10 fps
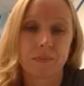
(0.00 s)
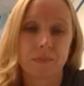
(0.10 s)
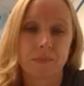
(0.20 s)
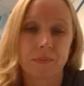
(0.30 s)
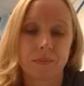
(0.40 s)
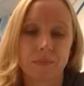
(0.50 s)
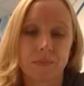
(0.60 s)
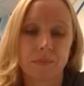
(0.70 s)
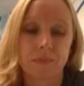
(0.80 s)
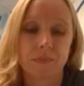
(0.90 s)

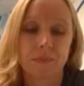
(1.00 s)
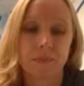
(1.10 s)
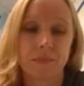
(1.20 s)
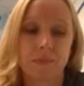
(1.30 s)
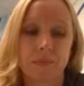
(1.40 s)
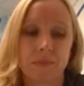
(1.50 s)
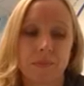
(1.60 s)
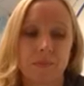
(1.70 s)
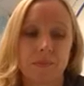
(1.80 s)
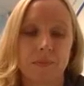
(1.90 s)

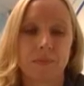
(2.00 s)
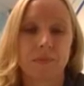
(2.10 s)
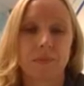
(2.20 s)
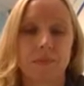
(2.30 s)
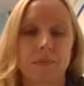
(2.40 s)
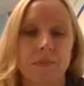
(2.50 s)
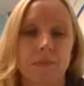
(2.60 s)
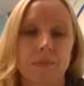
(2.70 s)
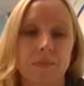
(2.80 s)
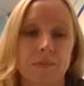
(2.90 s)

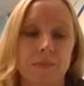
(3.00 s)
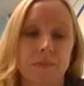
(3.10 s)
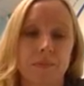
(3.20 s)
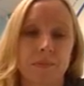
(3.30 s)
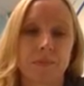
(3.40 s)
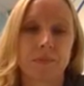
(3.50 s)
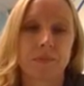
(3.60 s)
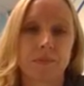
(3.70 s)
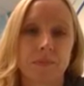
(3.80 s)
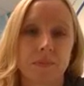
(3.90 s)

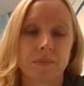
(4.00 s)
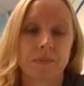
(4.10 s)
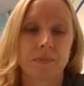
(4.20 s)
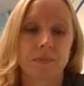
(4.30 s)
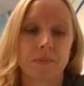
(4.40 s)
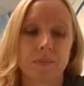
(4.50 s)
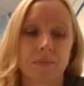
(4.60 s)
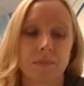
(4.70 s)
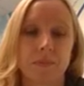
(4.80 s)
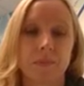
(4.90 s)

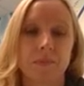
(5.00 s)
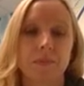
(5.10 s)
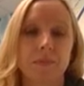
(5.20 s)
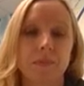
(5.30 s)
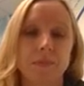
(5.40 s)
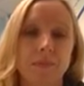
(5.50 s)
No words are spoken by the person on screen.